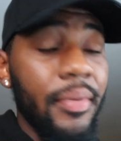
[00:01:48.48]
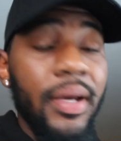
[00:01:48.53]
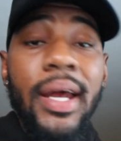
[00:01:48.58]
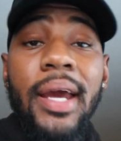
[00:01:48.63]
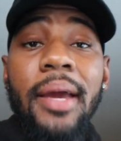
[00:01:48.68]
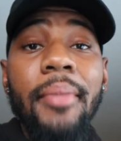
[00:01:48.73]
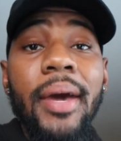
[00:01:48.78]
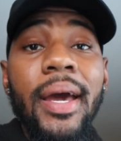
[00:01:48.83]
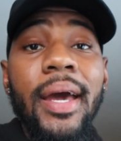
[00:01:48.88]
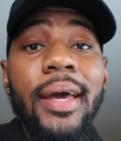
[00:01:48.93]

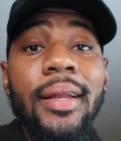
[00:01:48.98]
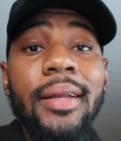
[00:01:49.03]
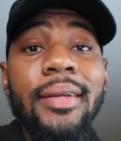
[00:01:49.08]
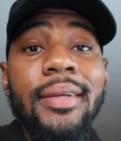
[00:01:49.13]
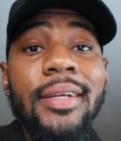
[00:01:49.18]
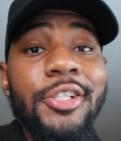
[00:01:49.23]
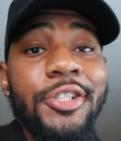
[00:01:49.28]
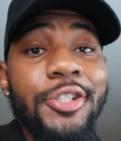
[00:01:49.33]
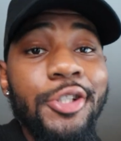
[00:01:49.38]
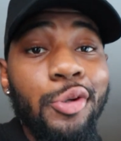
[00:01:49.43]
Hey, man,
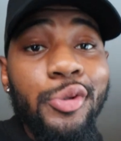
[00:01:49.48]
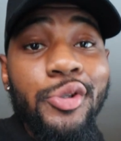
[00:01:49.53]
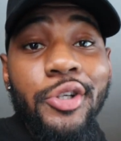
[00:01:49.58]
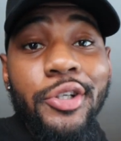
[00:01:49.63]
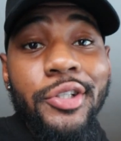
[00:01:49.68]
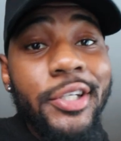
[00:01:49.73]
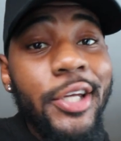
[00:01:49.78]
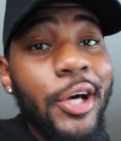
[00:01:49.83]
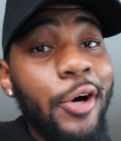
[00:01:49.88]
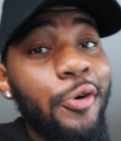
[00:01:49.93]
these shoes
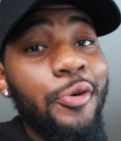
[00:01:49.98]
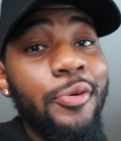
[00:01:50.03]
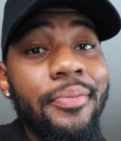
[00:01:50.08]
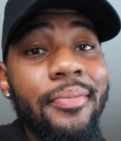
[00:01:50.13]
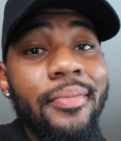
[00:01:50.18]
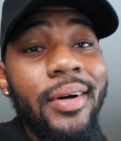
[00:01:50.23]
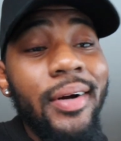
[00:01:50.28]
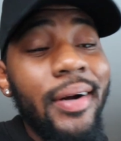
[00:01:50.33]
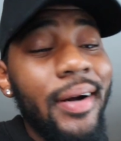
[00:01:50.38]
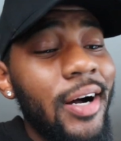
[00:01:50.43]
are dope,
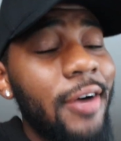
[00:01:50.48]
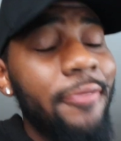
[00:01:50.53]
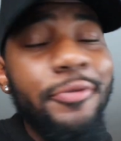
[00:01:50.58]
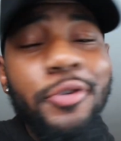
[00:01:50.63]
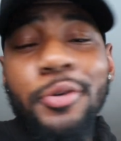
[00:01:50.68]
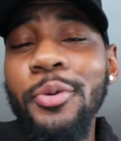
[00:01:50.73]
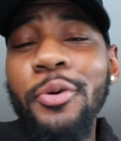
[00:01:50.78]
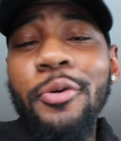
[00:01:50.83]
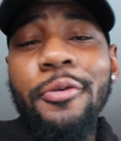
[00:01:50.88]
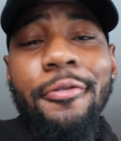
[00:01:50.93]

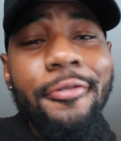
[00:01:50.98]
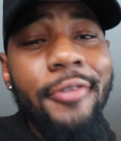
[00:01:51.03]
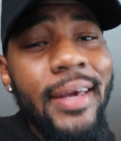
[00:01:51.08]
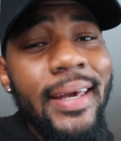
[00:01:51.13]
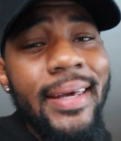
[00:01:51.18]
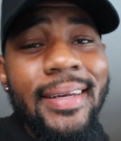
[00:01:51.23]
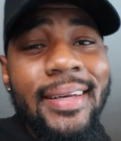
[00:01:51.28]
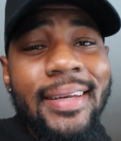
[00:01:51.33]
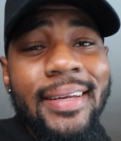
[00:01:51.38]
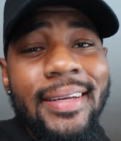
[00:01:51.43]
comfortable
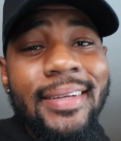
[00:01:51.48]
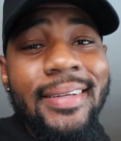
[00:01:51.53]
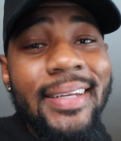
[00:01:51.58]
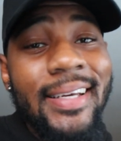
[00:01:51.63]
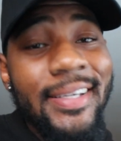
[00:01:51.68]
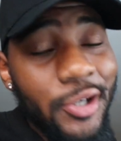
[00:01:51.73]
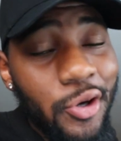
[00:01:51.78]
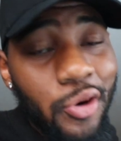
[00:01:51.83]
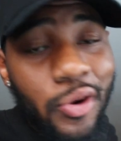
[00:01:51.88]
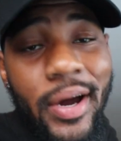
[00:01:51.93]
fit.
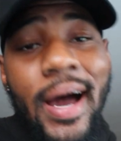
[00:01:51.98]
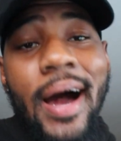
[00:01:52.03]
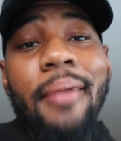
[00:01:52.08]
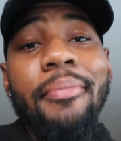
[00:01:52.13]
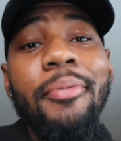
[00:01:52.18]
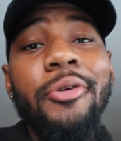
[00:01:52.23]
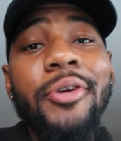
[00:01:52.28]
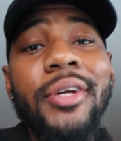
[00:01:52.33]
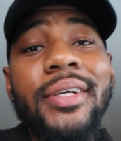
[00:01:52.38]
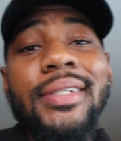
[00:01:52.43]
Let's go ahead and
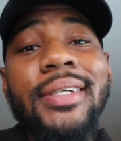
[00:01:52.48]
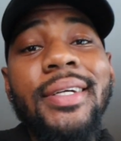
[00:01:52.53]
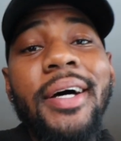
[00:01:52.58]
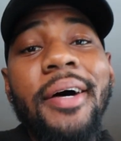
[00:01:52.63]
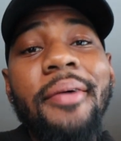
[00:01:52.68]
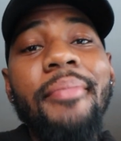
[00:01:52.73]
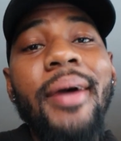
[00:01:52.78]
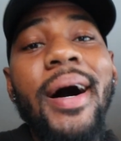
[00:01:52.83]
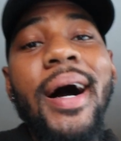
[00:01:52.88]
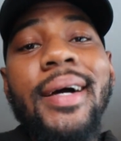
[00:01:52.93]
hop on into the
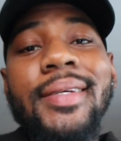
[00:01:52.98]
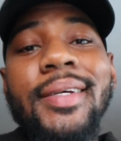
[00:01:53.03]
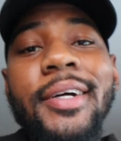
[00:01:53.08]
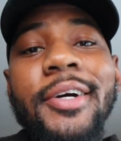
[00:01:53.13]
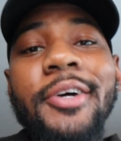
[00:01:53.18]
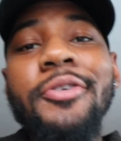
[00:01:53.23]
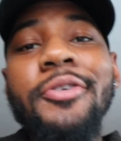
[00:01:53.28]
unboxing,